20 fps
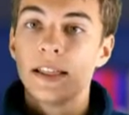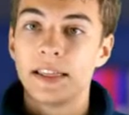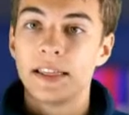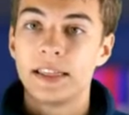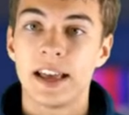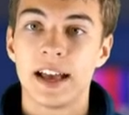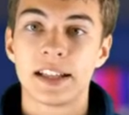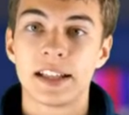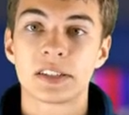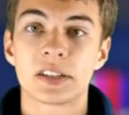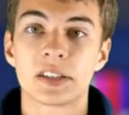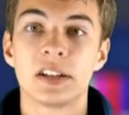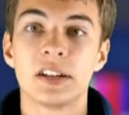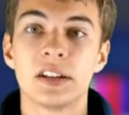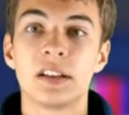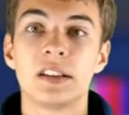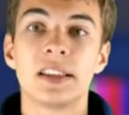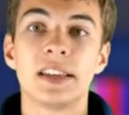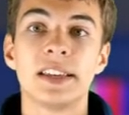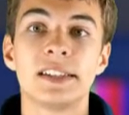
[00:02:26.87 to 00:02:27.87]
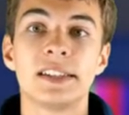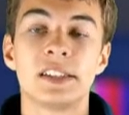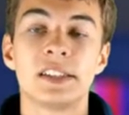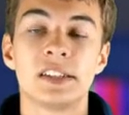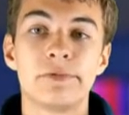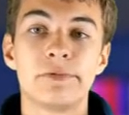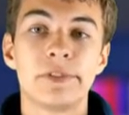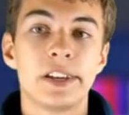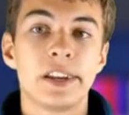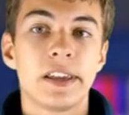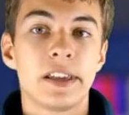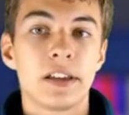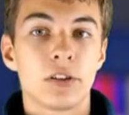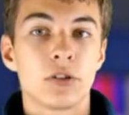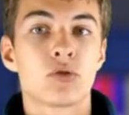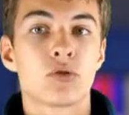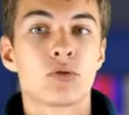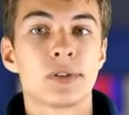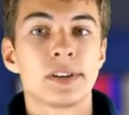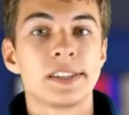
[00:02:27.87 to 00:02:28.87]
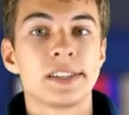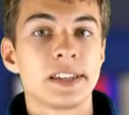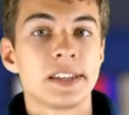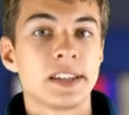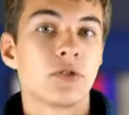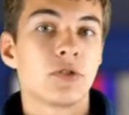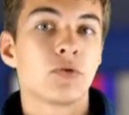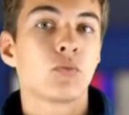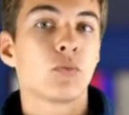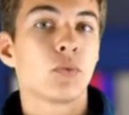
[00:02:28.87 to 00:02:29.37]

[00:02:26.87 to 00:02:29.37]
That's going to lead to an increase in